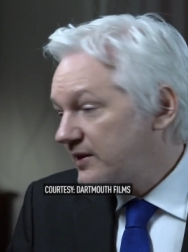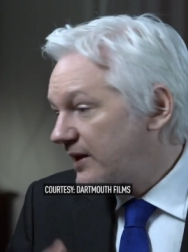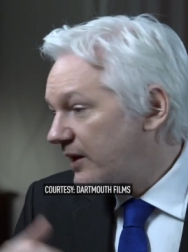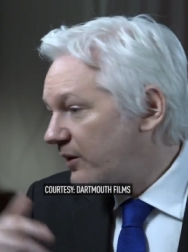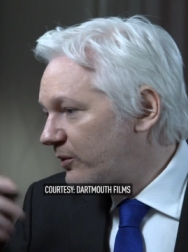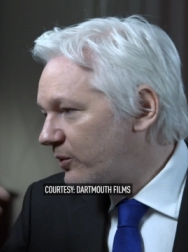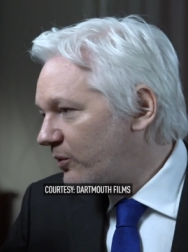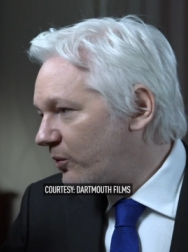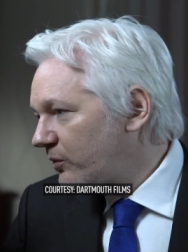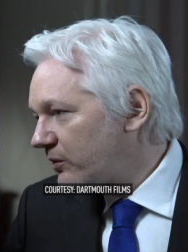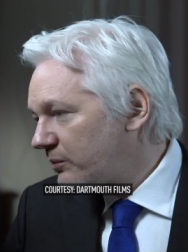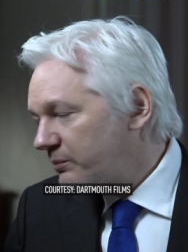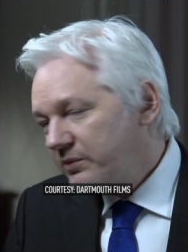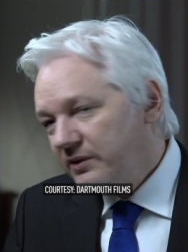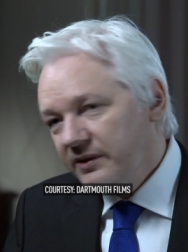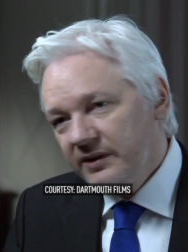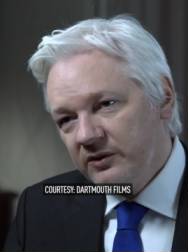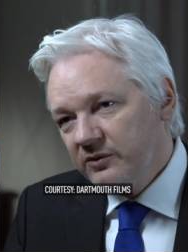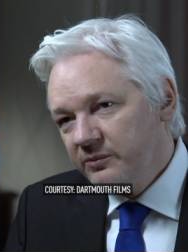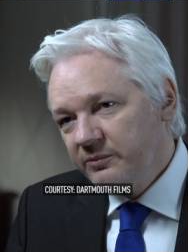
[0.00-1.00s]
They don't call them
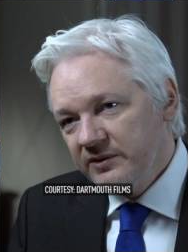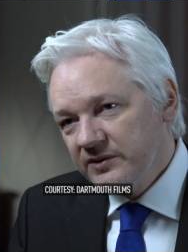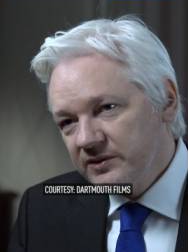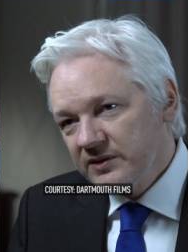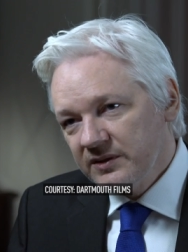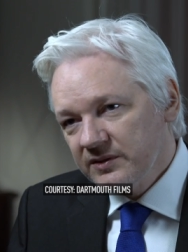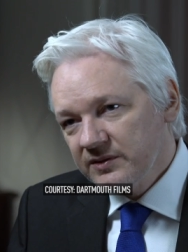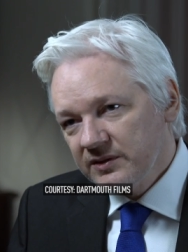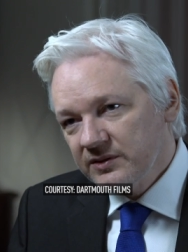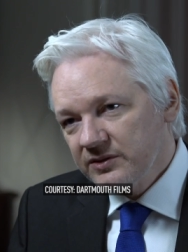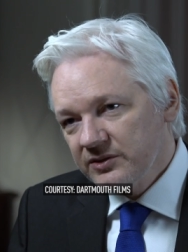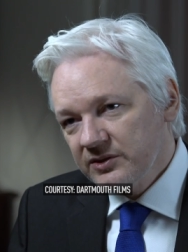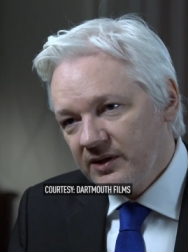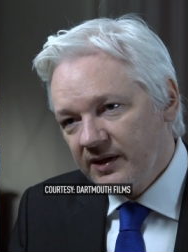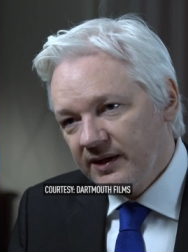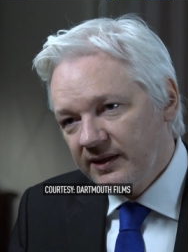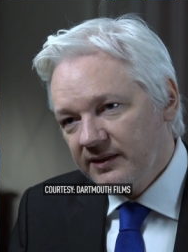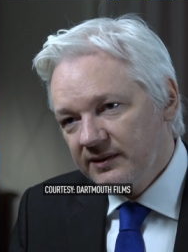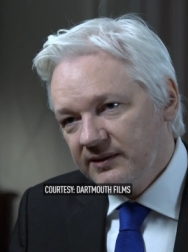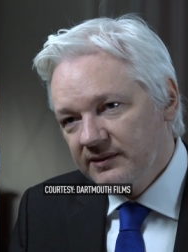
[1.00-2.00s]
political prisoners in
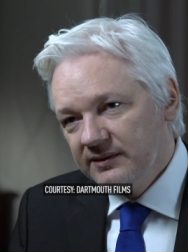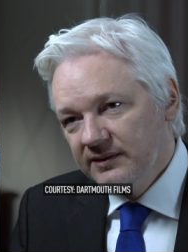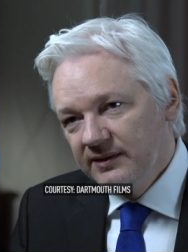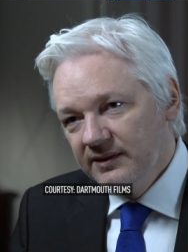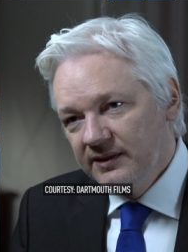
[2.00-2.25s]
China.